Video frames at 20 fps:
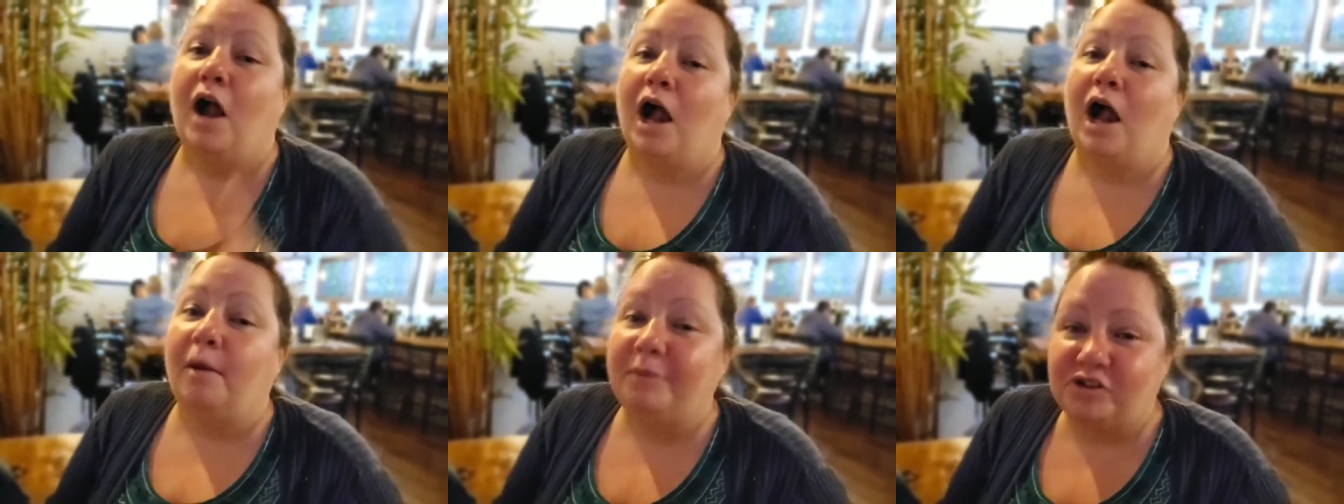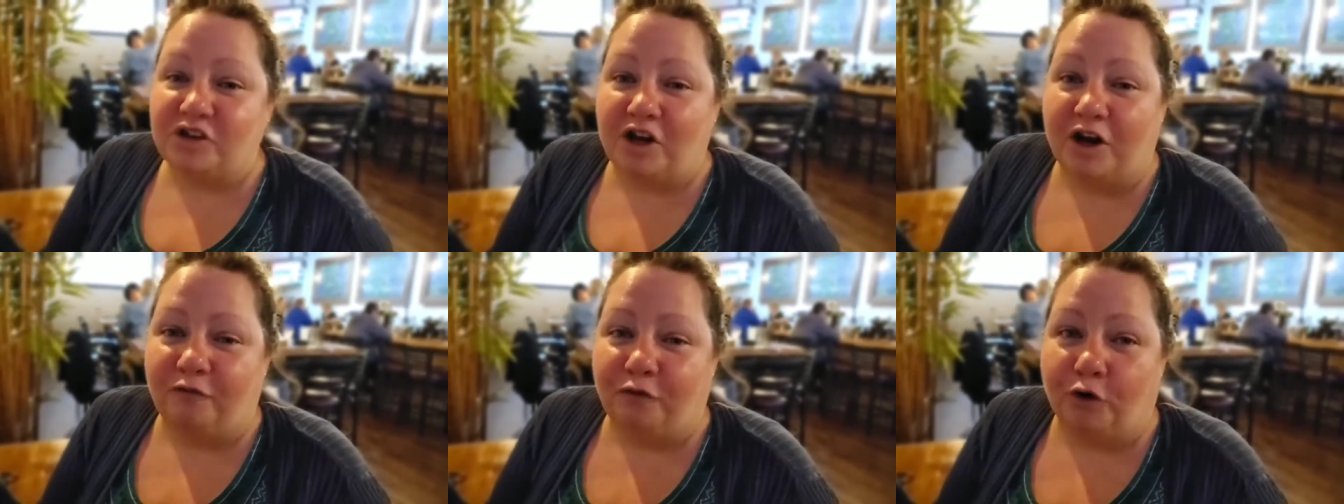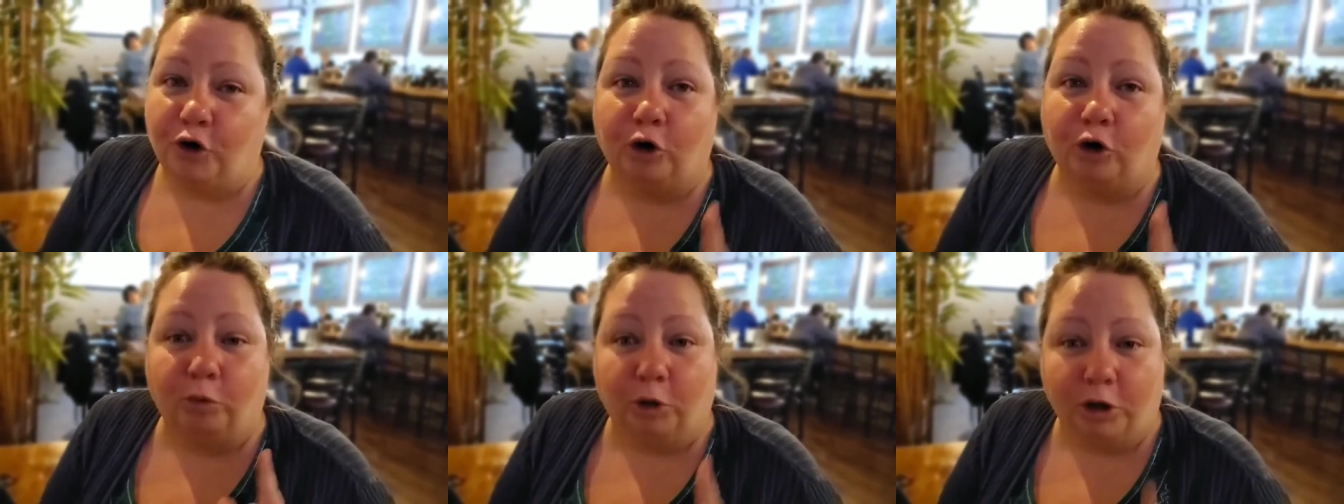I'm excited
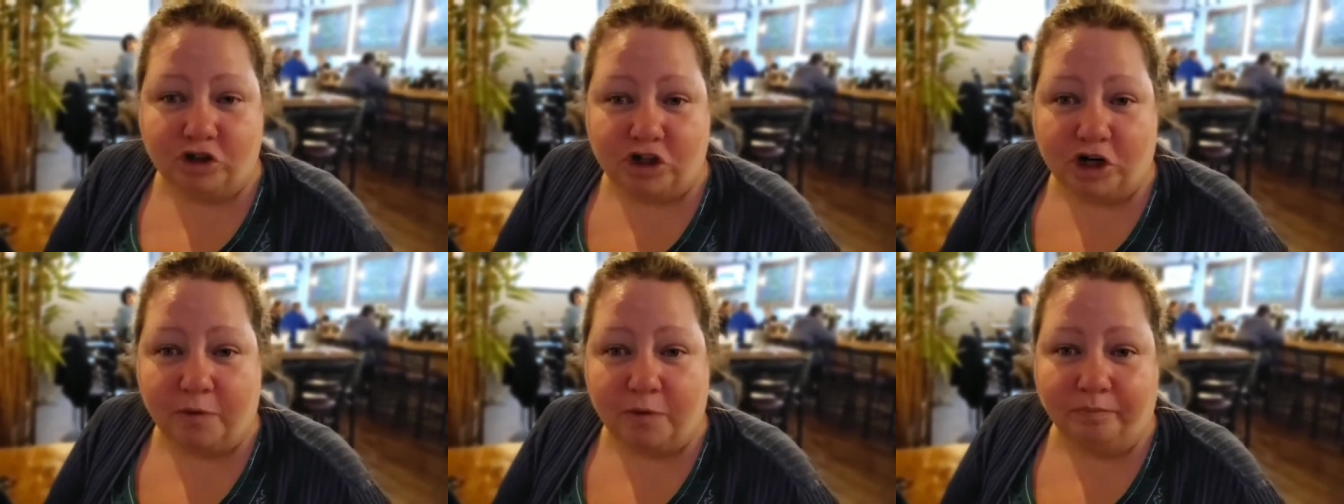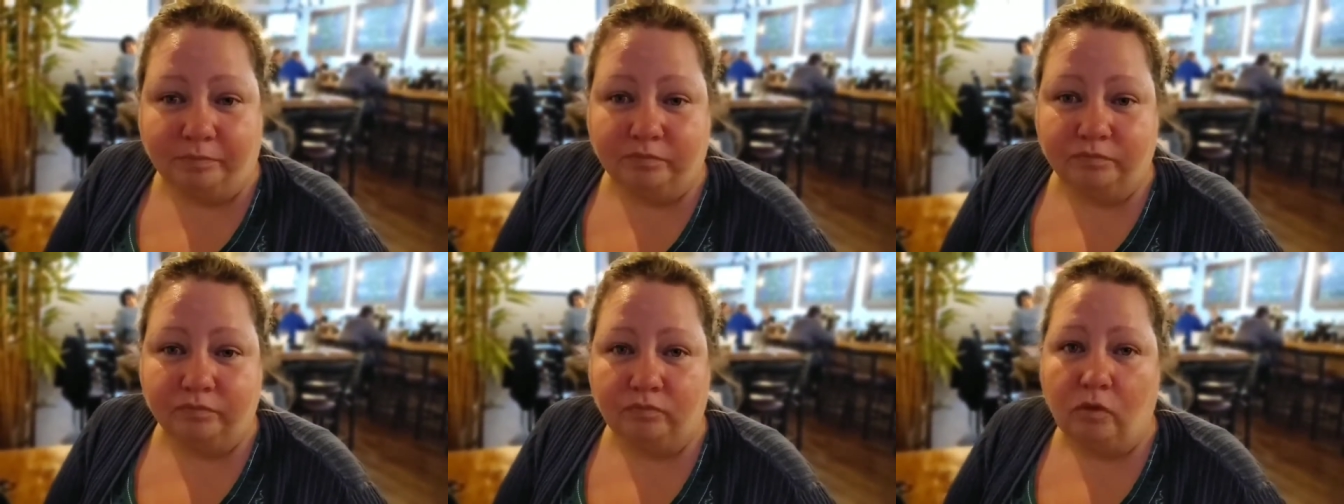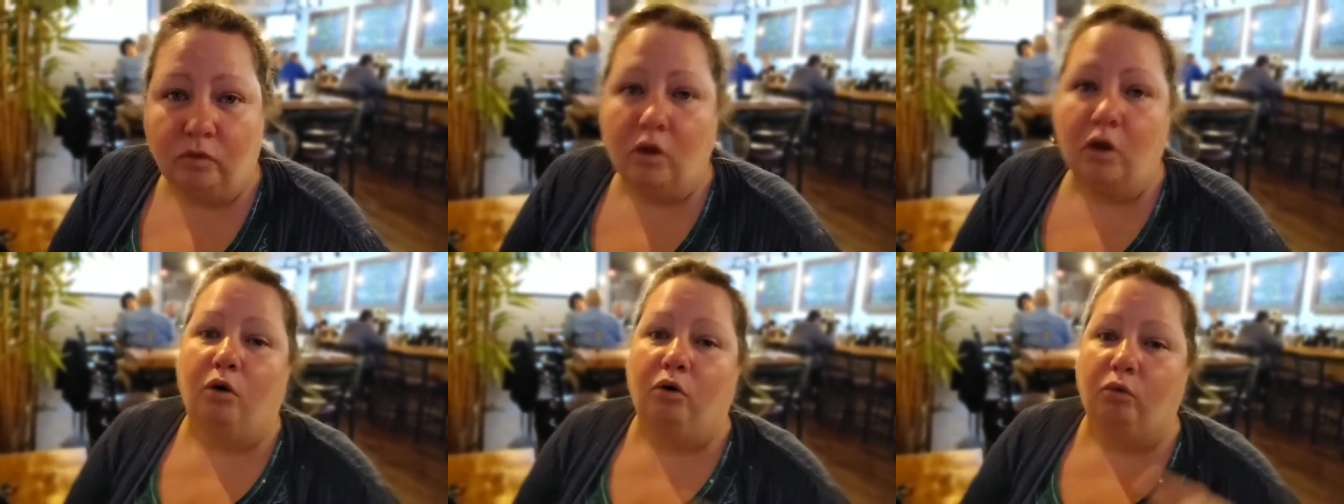for worship.
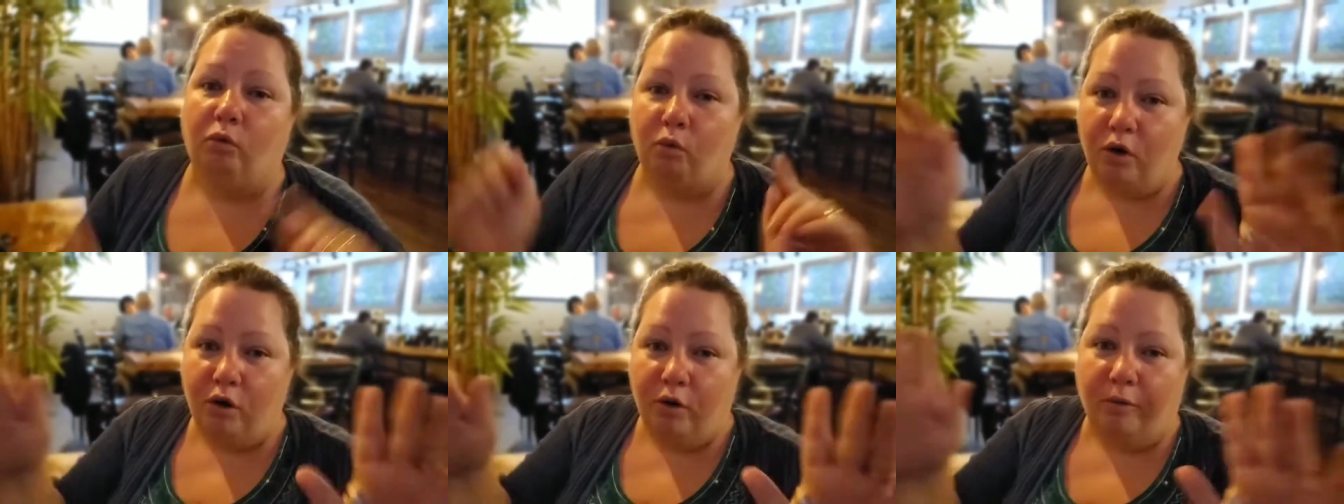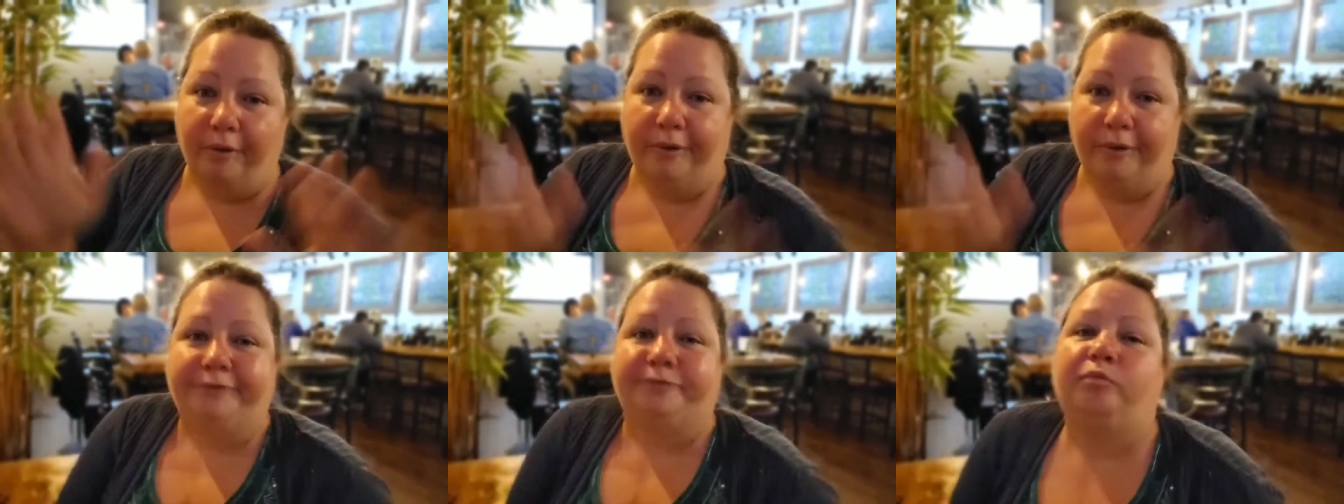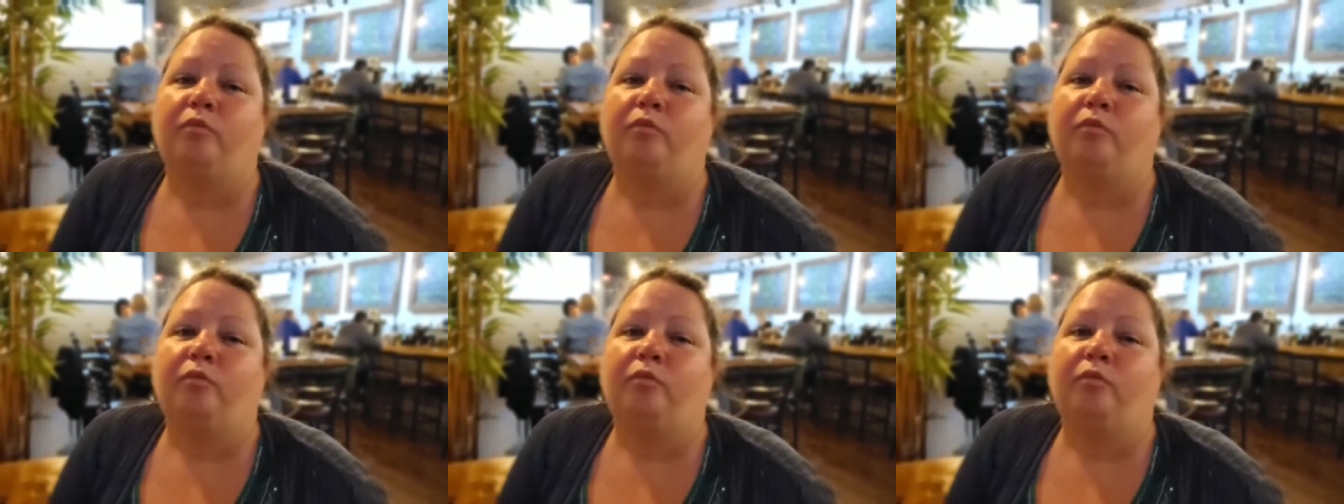Woo!